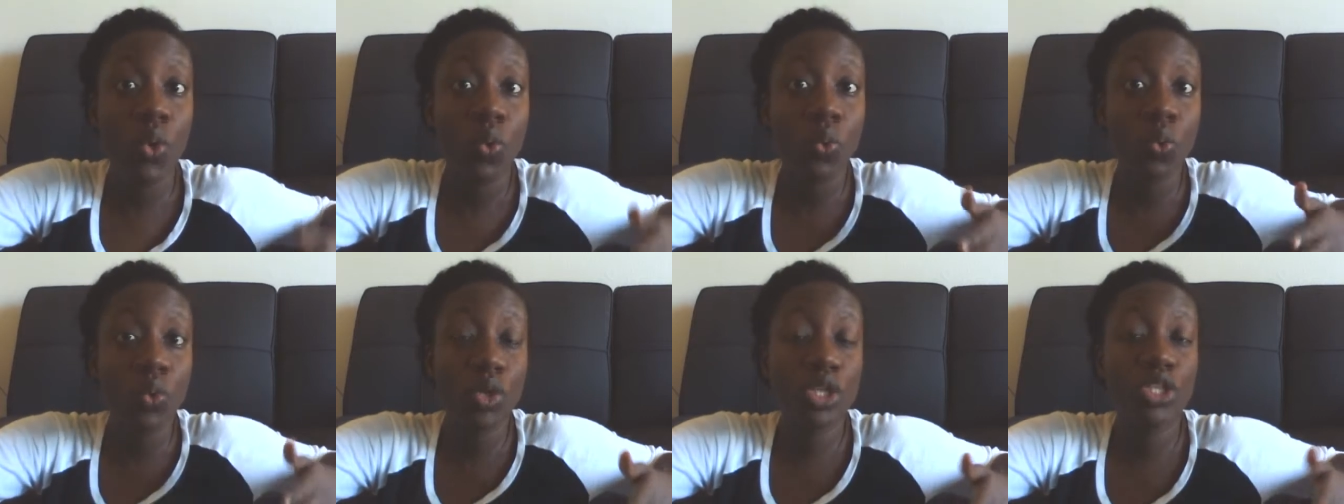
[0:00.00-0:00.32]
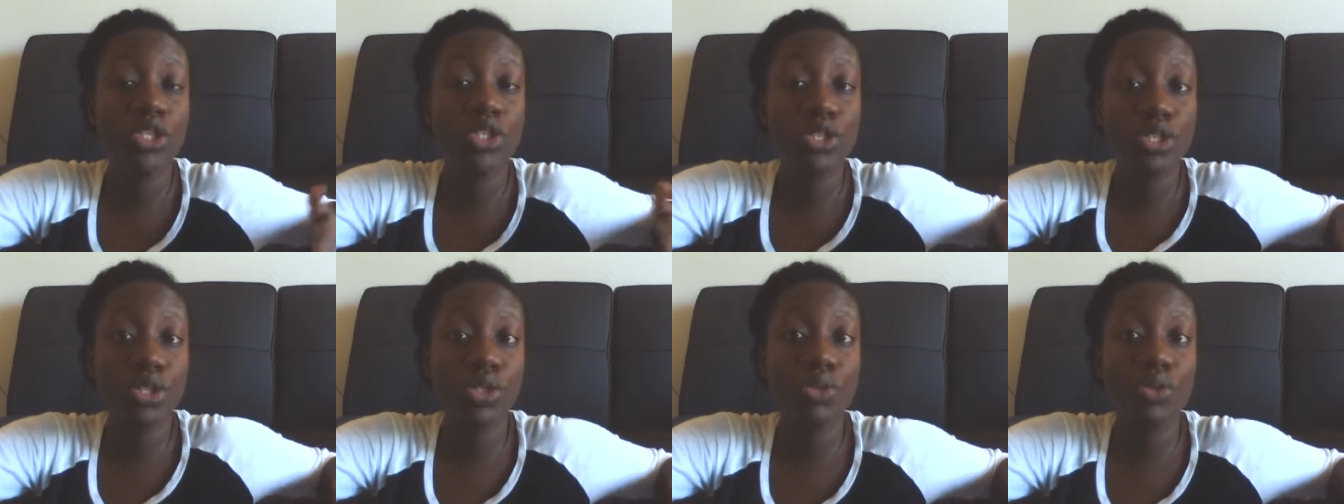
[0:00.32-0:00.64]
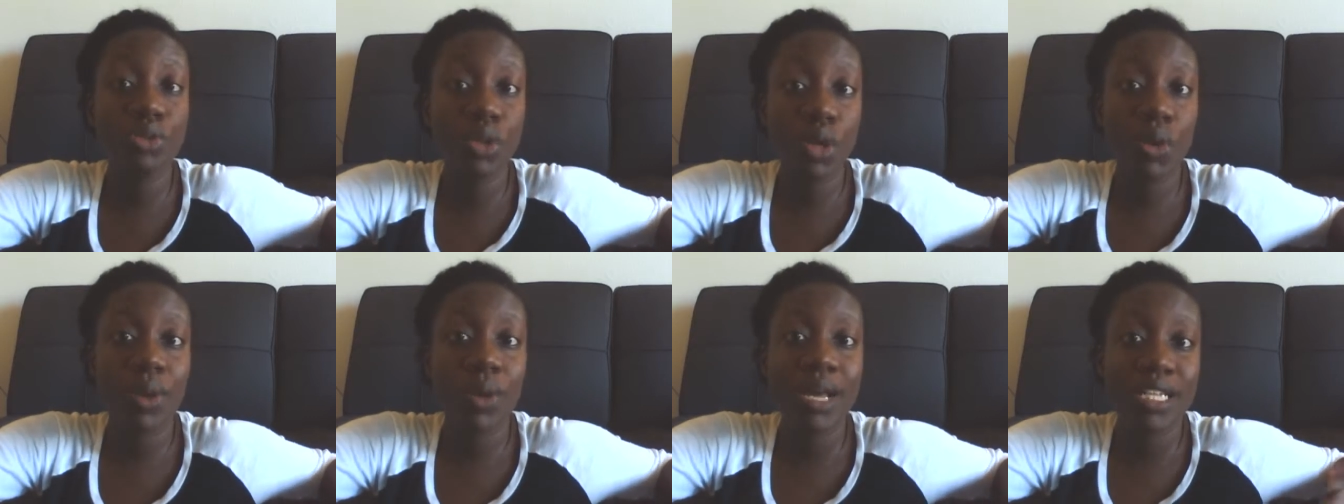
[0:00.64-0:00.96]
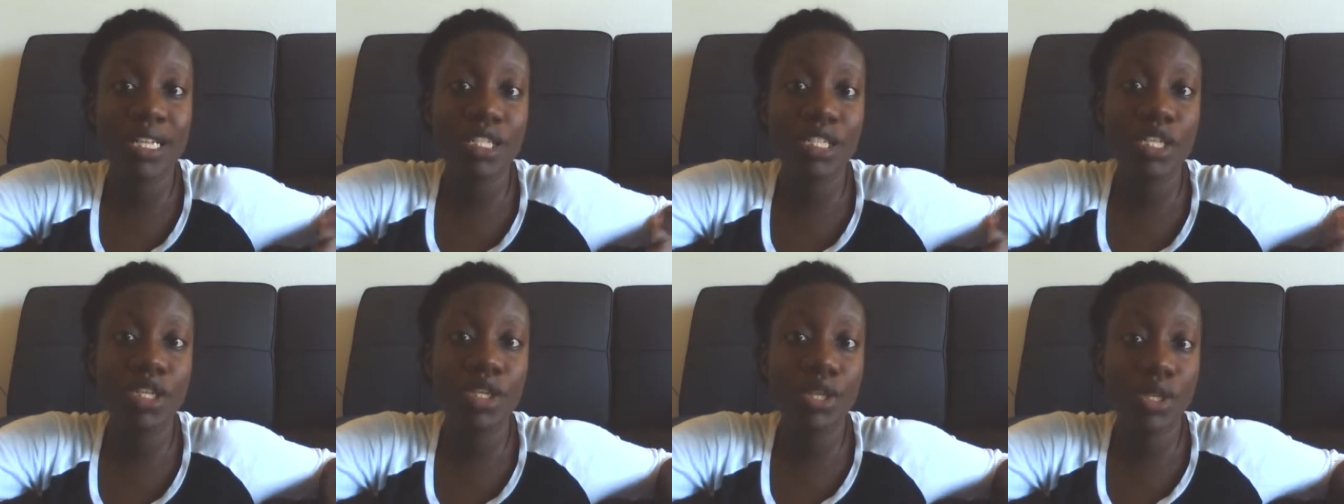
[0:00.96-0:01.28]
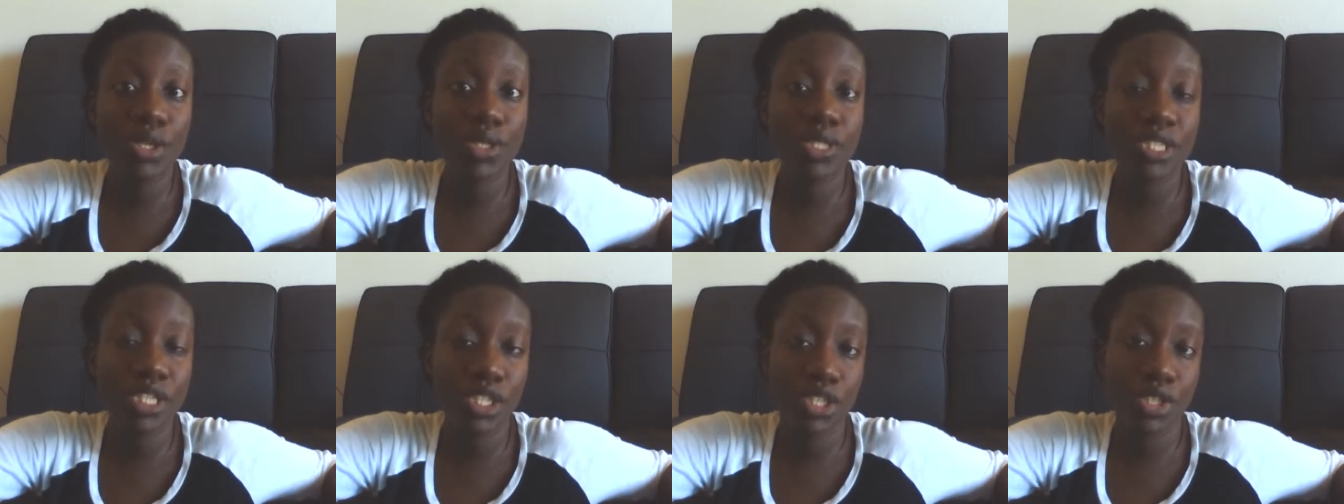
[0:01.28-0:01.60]
What do you know as a
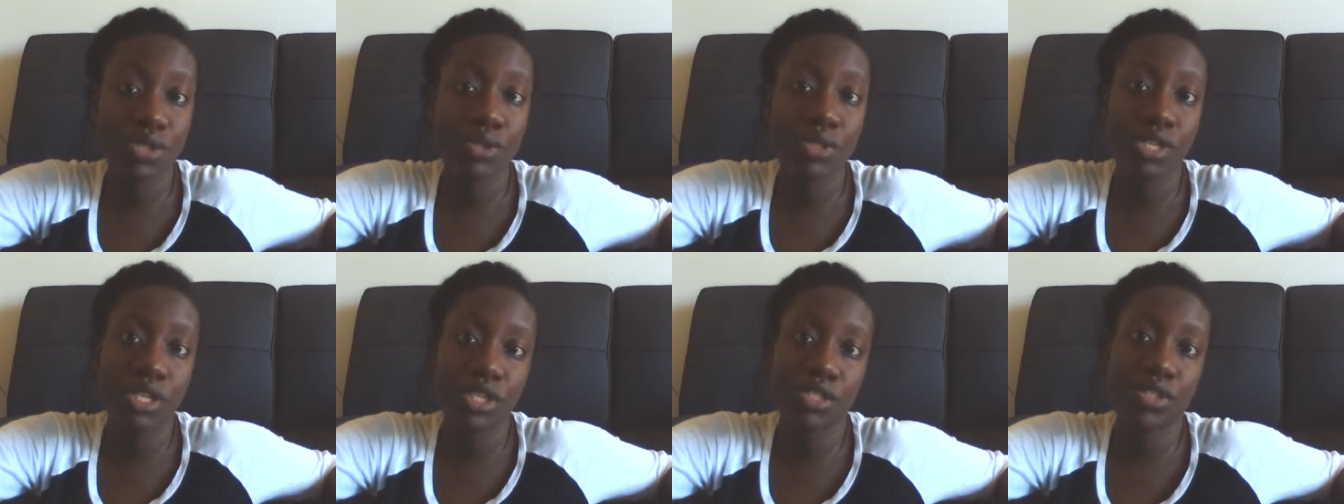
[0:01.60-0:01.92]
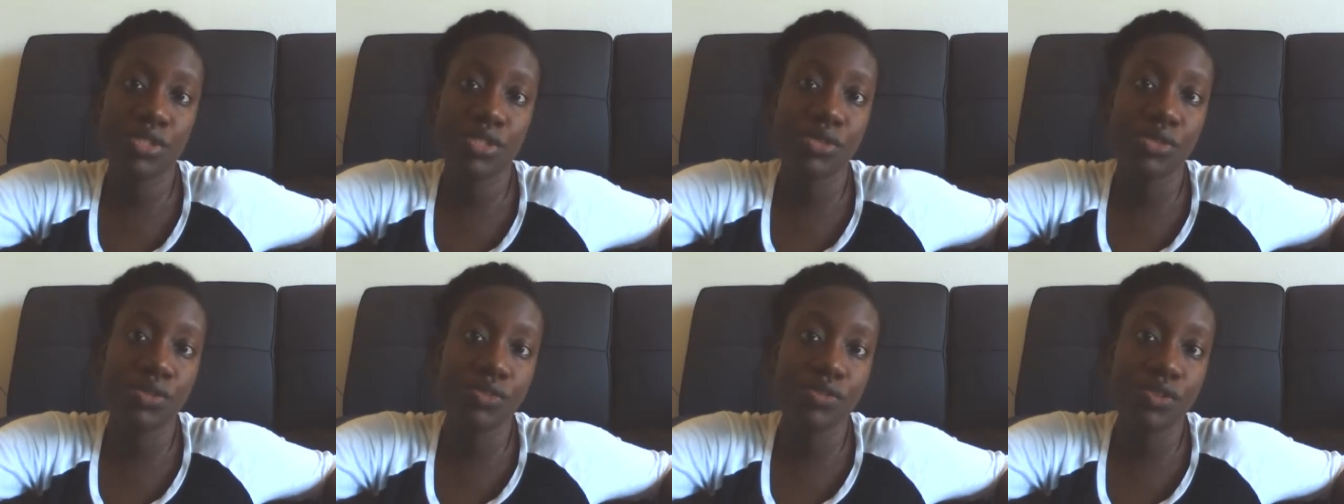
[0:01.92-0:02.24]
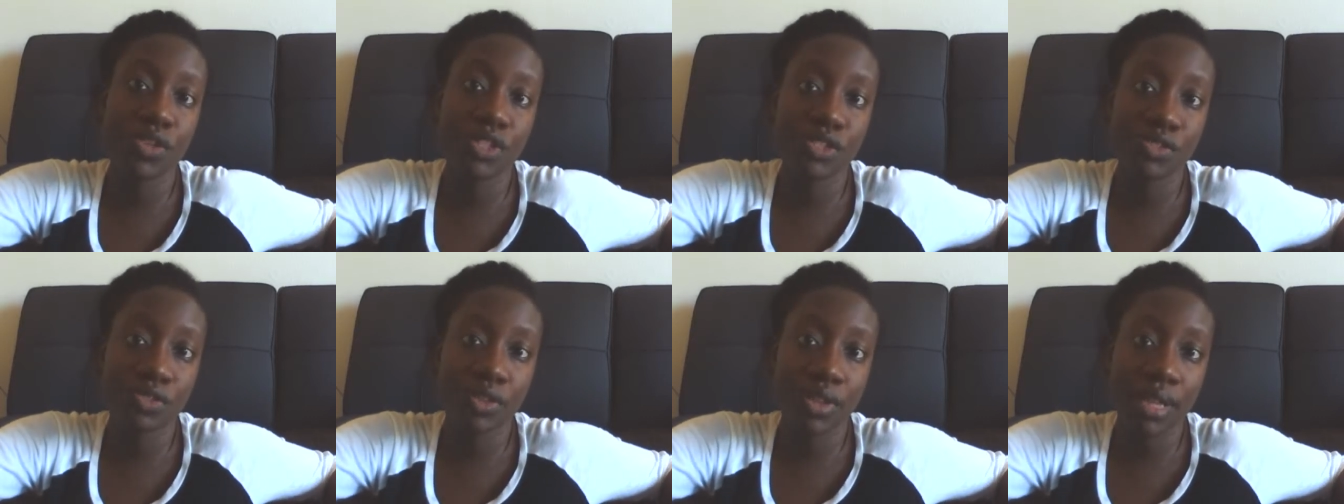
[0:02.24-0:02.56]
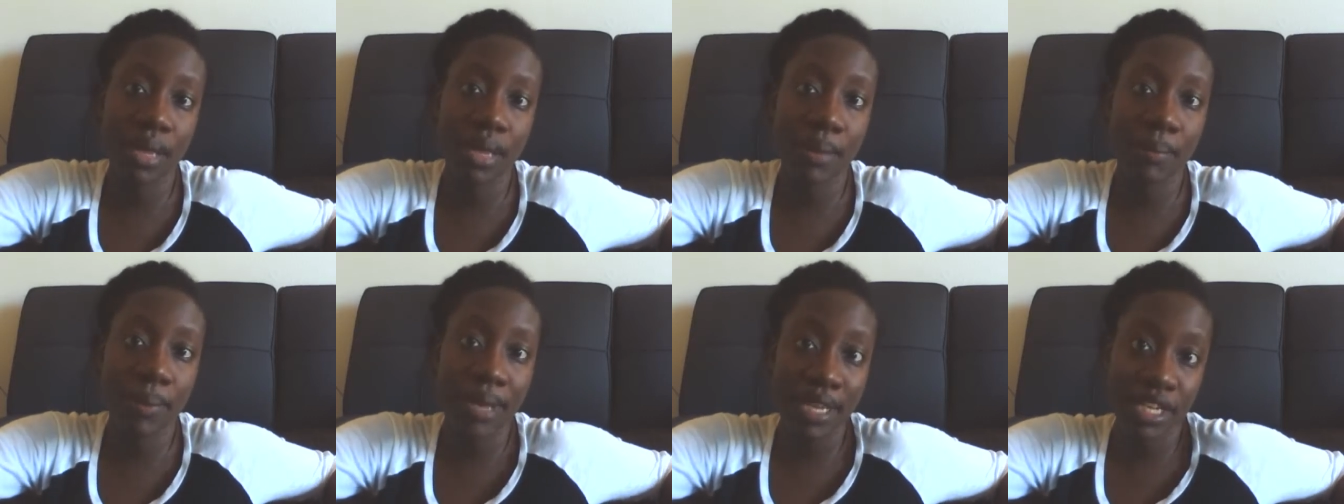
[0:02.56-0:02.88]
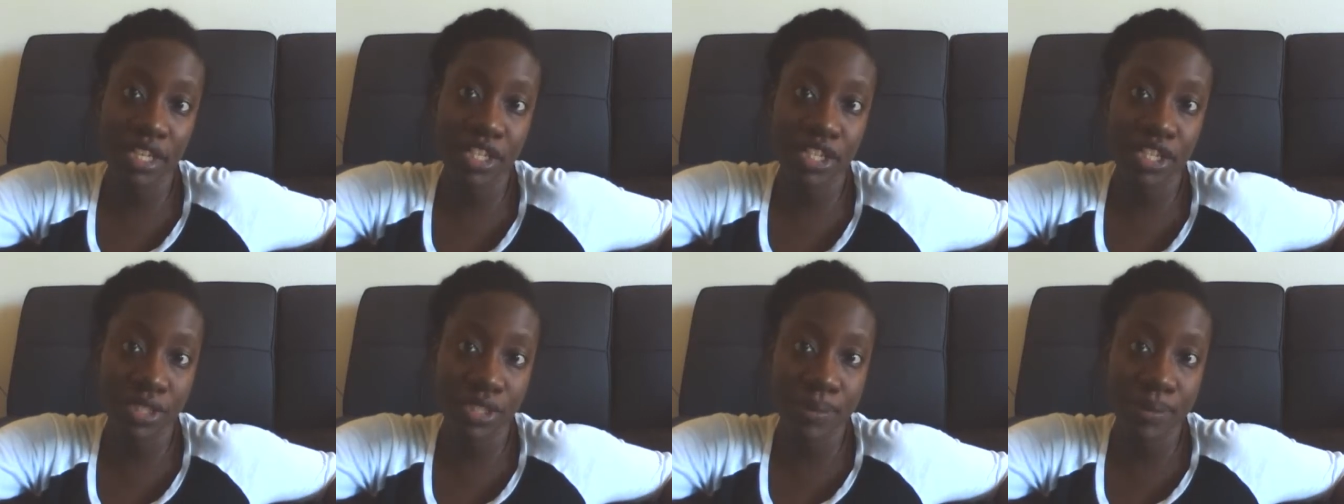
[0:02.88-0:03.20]
nurse that you need to do first for that
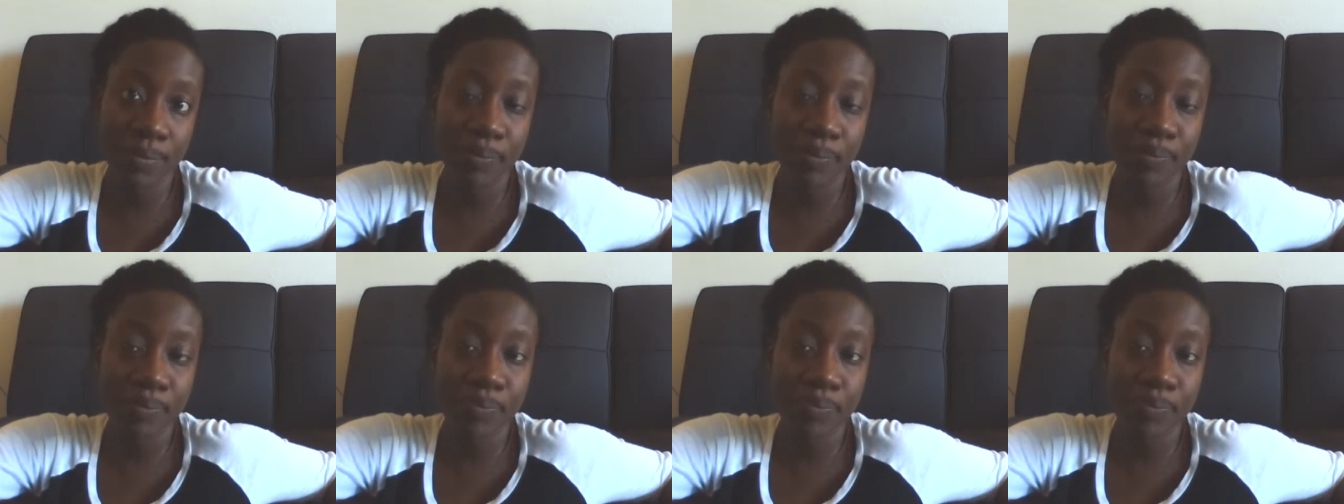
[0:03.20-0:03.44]
patient?